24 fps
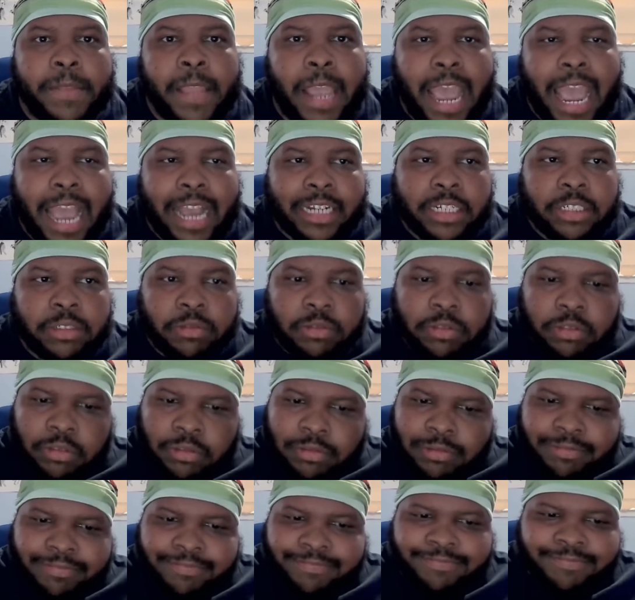
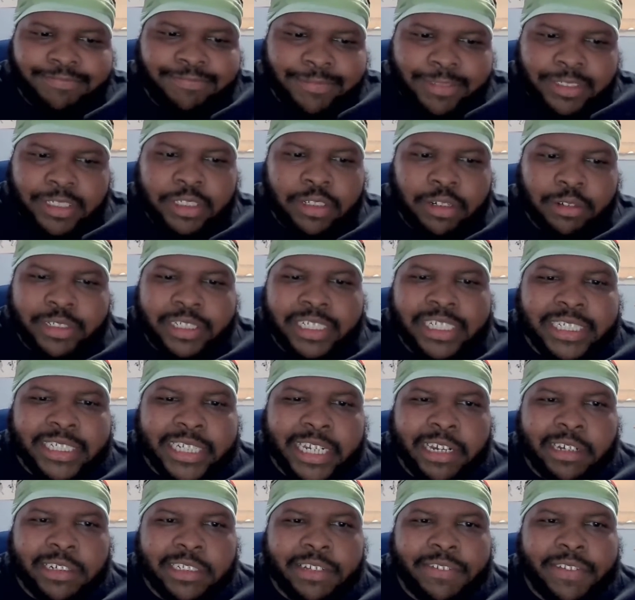actual
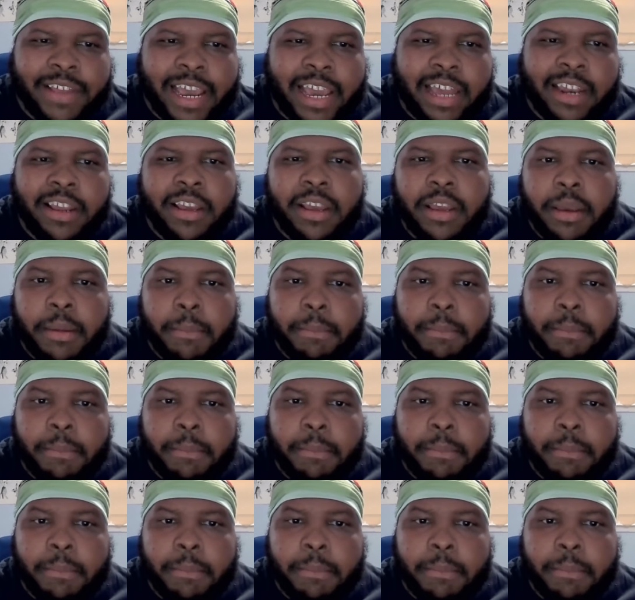details of that.